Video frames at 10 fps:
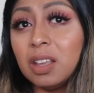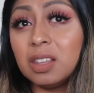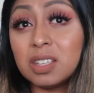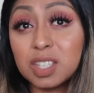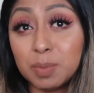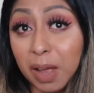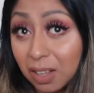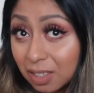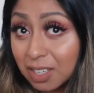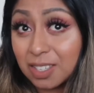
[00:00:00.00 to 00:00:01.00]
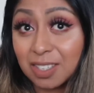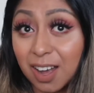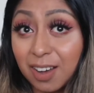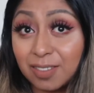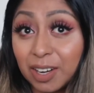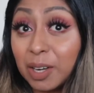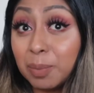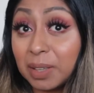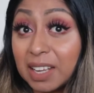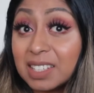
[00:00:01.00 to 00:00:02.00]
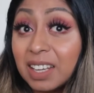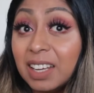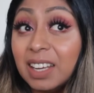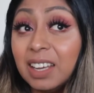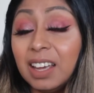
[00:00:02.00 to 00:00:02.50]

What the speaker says: the smell is not very pleasant